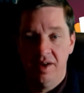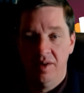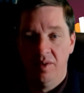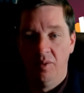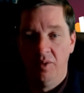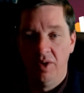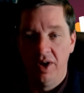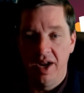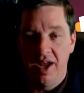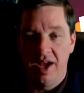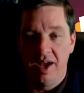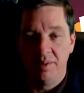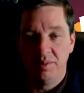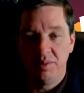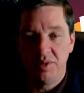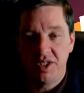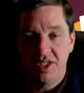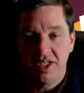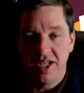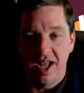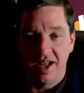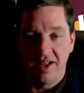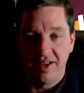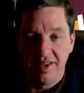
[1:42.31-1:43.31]
What up,
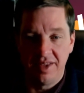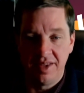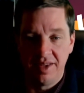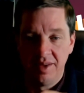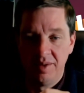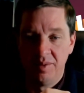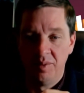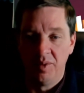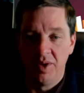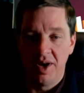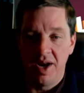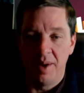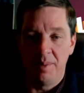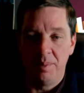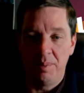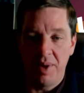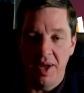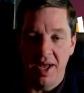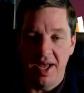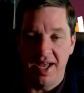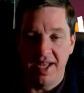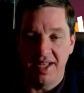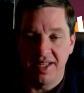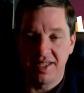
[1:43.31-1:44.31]
Shelton? What up,
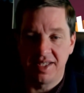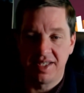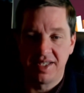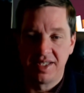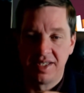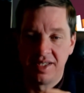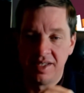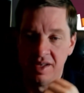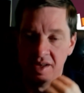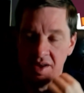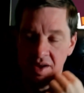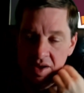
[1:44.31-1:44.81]
Potts?